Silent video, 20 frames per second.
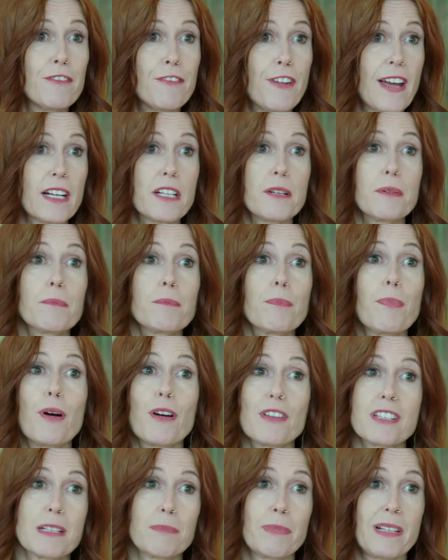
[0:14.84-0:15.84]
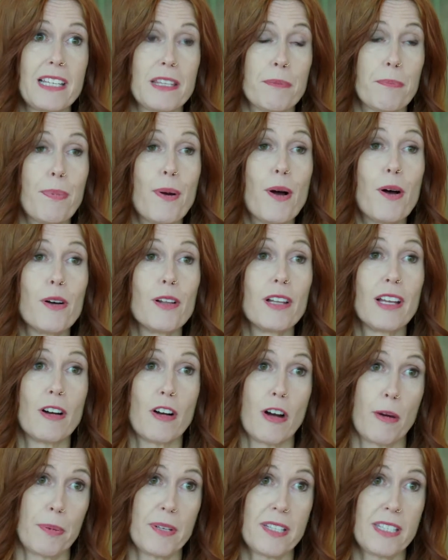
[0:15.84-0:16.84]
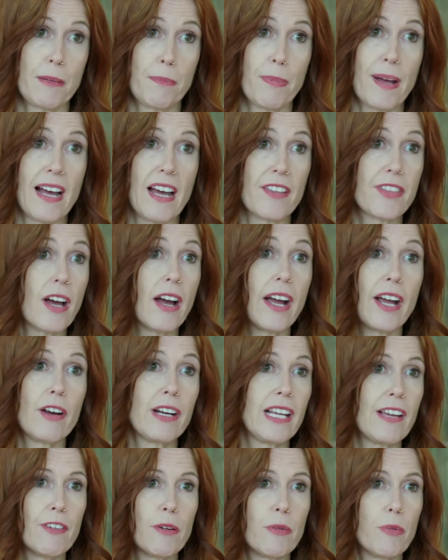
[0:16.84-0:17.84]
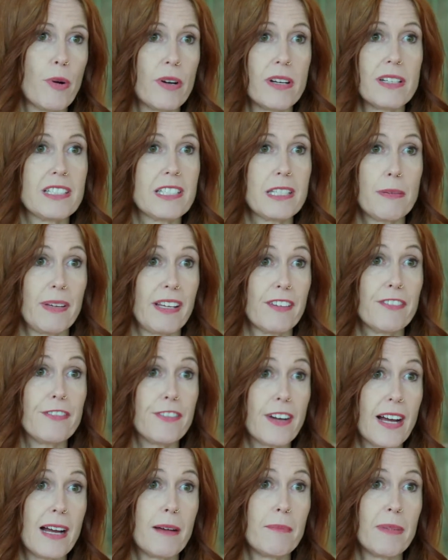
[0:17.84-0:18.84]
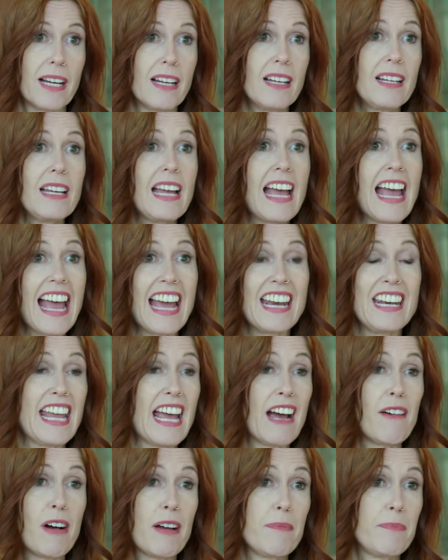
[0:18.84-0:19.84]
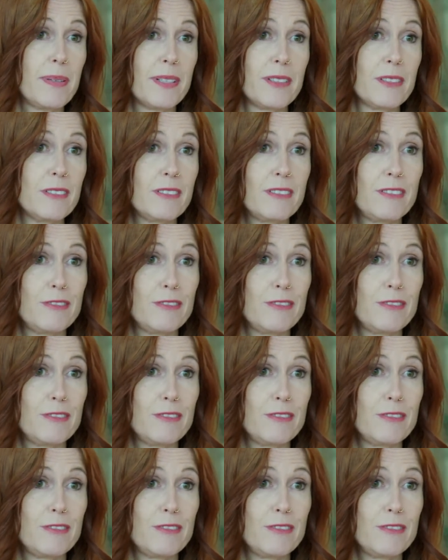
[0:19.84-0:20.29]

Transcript: fact, possibly the polar opposite path. I only ever wanted to be a farmer, and now I build